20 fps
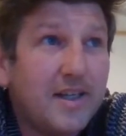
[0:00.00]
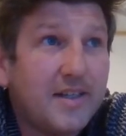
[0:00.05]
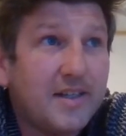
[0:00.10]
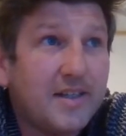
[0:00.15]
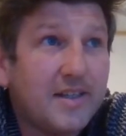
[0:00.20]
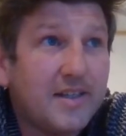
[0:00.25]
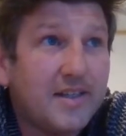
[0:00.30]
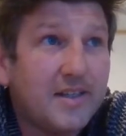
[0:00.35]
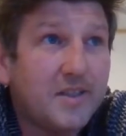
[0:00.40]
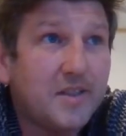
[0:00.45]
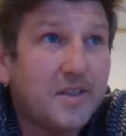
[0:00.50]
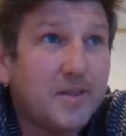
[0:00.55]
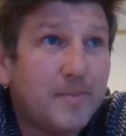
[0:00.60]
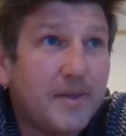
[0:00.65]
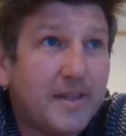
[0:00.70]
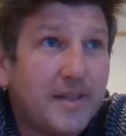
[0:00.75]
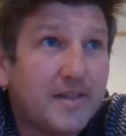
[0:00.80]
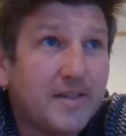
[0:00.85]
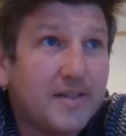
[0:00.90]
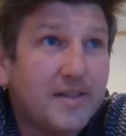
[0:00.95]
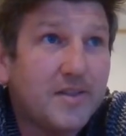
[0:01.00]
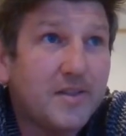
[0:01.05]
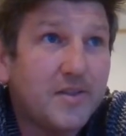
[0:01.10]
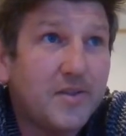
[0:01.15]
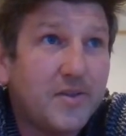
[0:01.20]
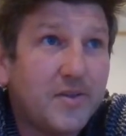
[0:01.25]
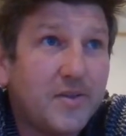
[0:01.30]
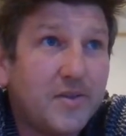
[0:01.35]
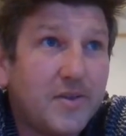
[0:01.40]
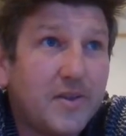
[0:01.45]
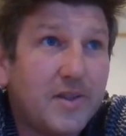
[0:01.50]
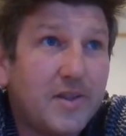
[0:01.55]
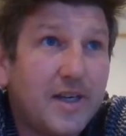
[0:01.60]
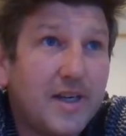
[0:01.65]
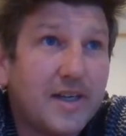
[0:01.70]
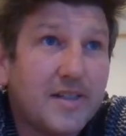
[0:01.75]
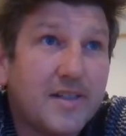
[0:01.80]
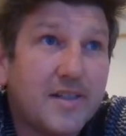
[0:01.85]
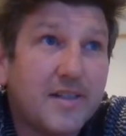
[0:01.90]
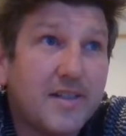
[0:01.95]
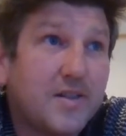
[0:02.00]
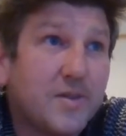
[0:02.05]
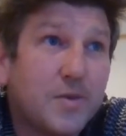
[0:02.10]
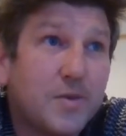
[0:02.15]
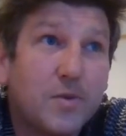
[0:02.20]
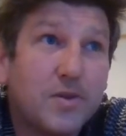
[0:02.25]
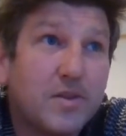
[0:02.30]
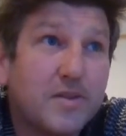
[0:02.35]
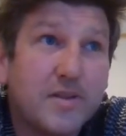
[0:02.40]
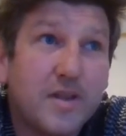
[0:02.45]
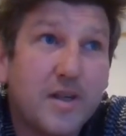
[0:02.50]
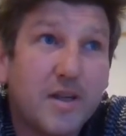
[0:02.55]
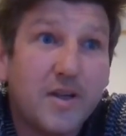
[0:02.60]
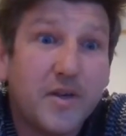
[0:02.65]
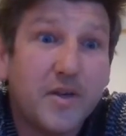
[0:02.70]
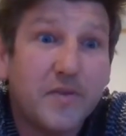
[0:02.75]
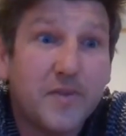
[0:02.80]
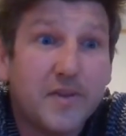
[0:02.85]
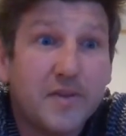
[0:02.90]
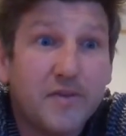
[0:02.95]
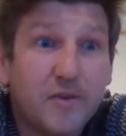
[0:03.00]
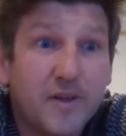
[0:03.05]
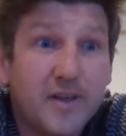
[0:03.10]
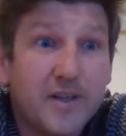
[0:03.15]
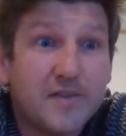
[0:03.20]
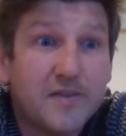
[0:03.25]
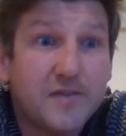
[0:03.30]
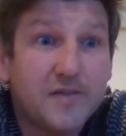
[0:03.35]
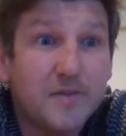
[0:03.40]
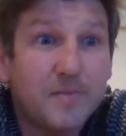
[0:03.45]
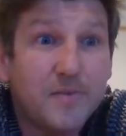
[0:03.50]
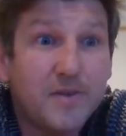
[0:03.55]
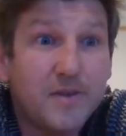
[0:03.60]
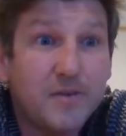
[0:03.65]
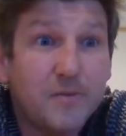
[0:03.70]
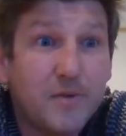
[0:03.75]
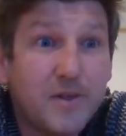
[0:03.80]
and she managed to actually source a lot of the trees from the